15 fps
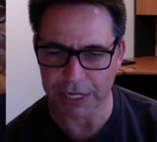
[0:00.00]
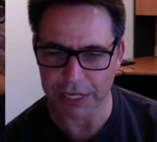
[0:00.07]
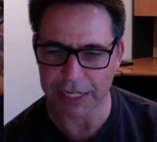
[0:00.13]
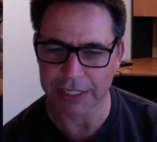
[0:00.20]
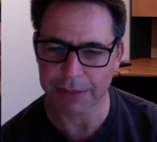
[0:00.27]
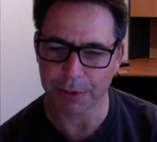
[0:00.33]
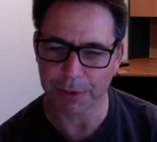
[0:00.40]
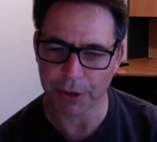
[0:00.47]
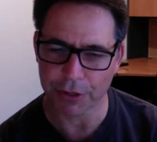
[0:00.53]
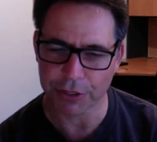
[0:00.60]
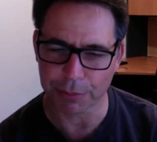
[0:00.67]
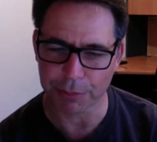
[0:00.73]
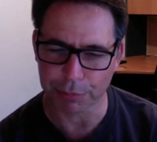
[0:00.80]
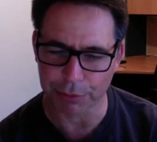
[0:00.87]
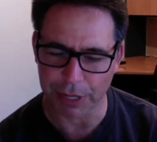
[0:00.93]
as opposed
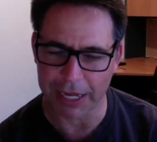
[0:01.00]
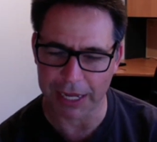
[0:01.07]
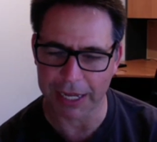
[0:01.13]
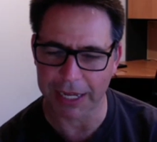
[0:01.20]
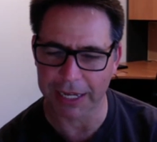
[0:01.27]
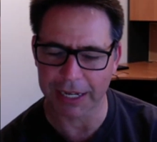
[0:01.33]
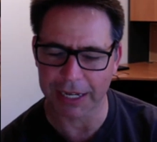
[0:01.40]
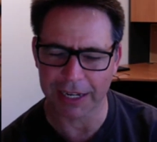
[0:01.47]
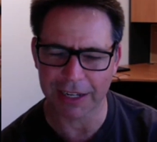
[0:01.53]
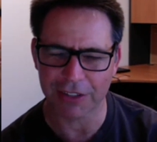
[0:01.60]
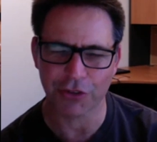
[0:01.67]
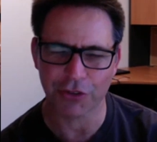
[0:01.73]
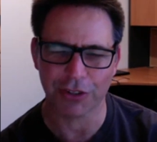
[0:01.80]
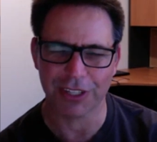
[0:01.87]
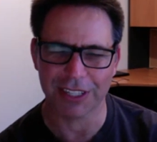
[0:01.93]
to playing? And surely